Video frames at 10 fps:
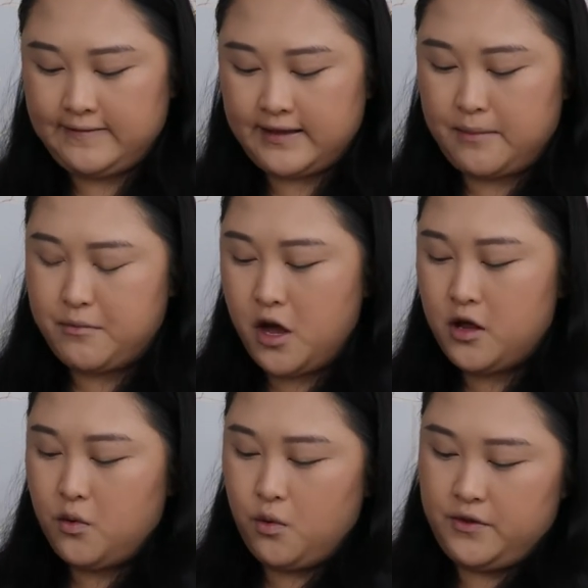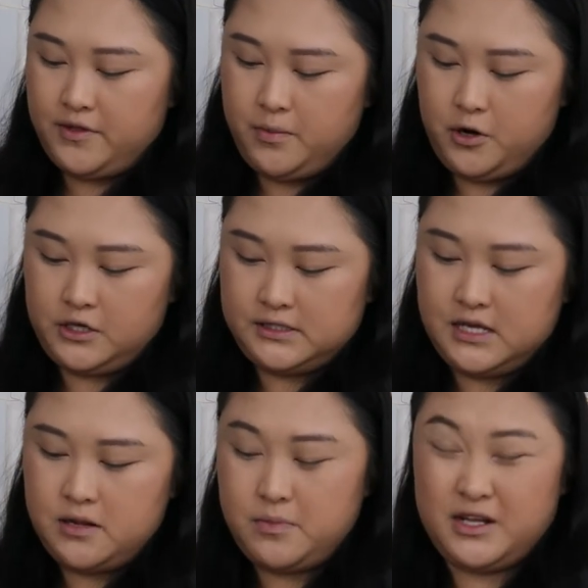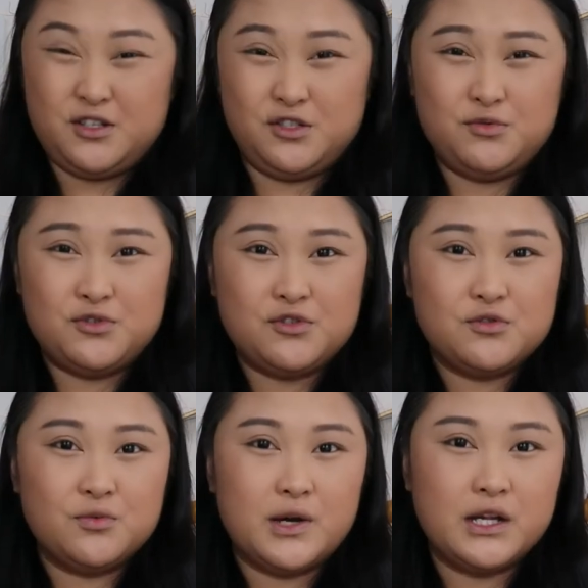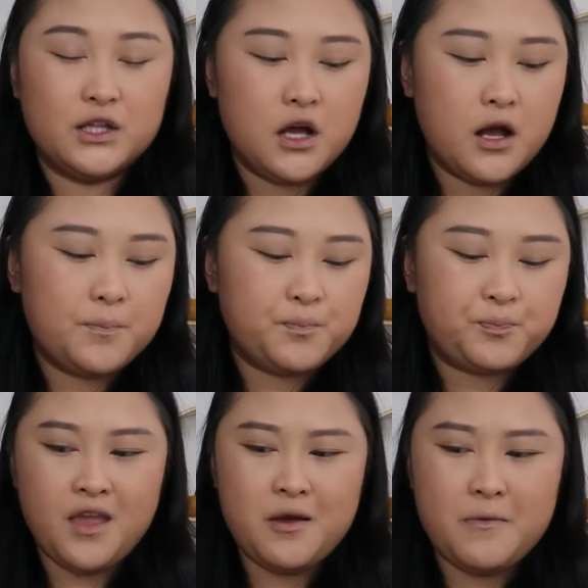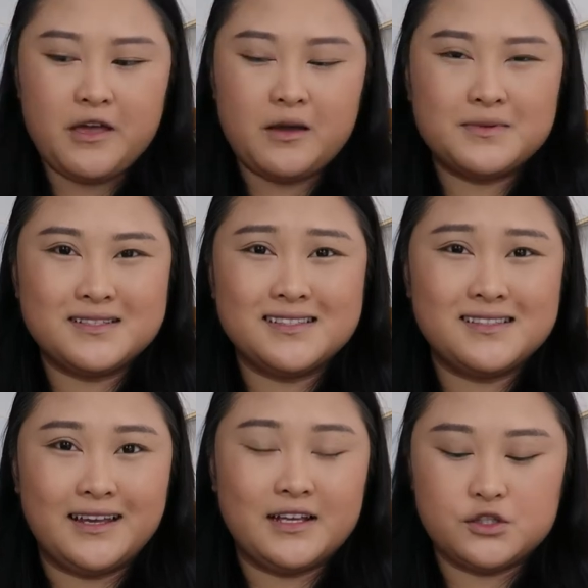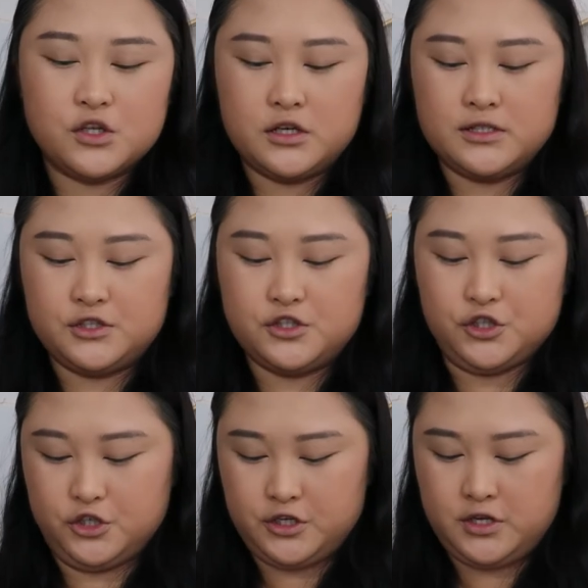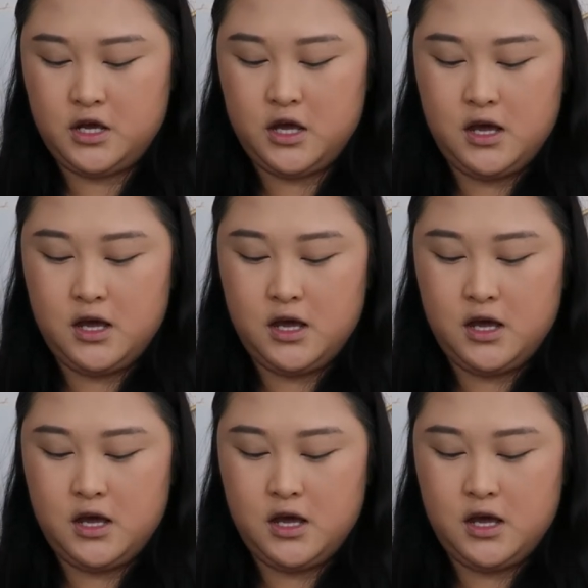Like, I'm not an oily person, but I do sweat a lot and my makeup doesn't stay as long as it should.